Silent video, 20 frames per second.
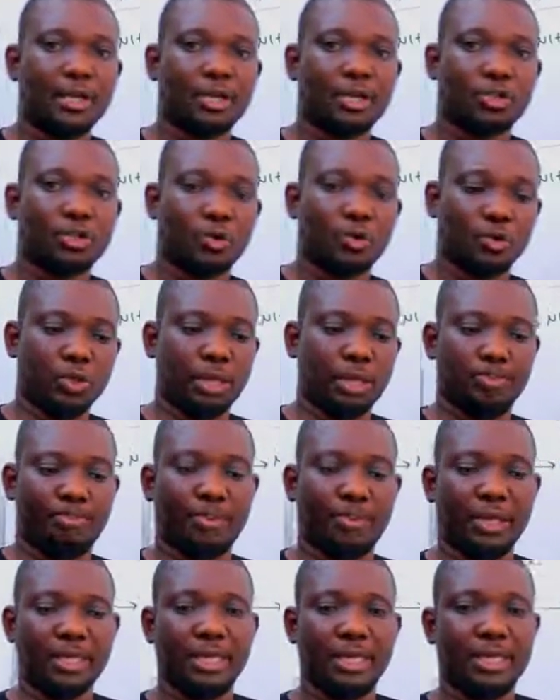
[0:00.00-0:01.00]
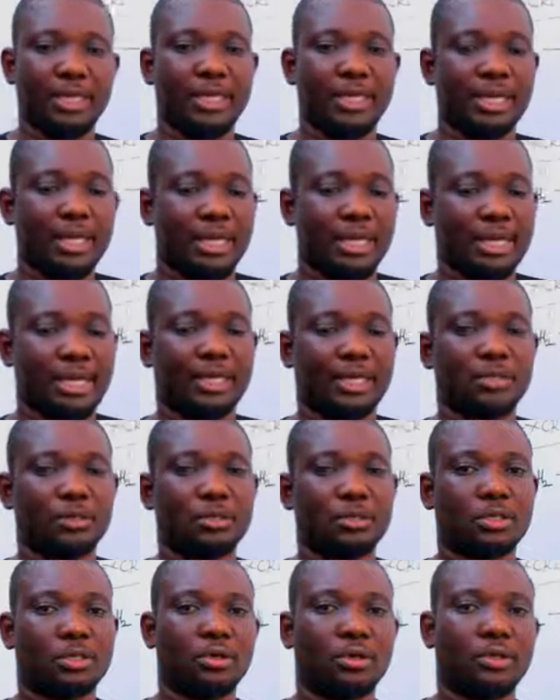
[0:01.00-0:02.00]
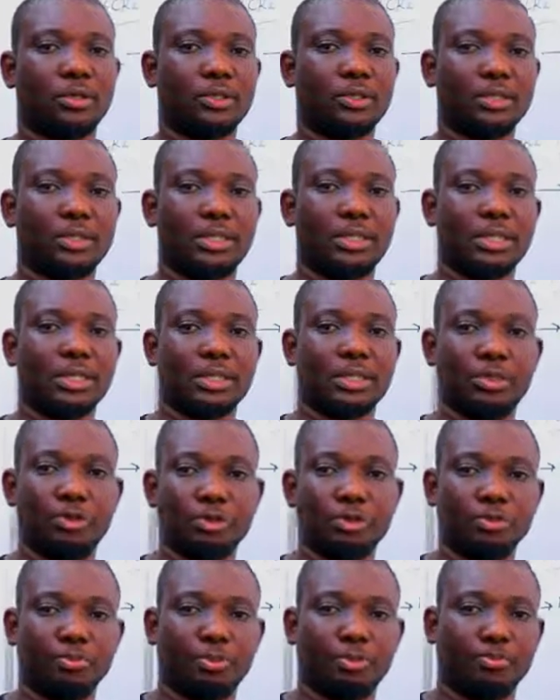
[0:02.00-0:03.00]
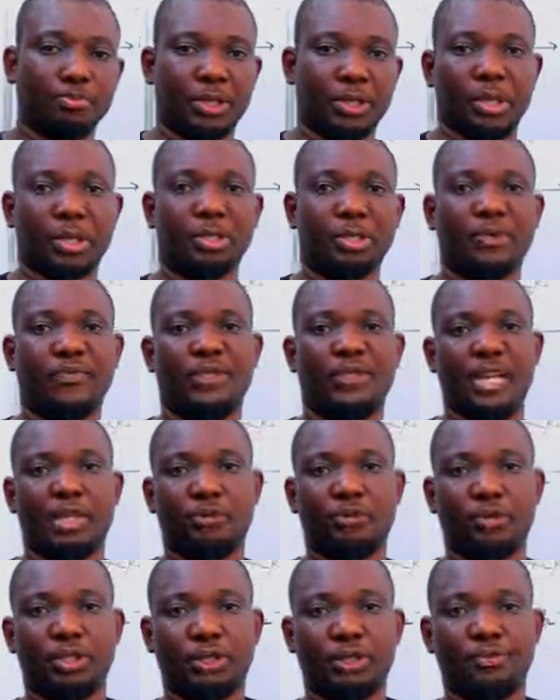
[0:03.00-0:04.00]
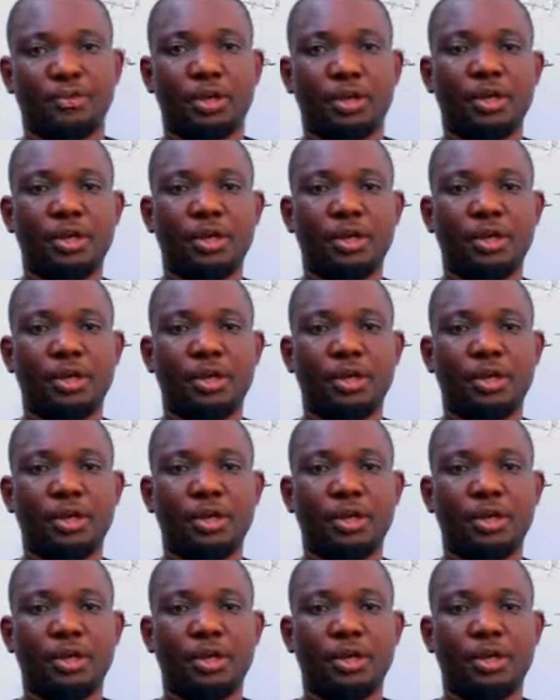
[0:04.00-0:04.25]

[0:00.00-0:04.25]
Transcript: So the body cannot store this group because of nitrogen.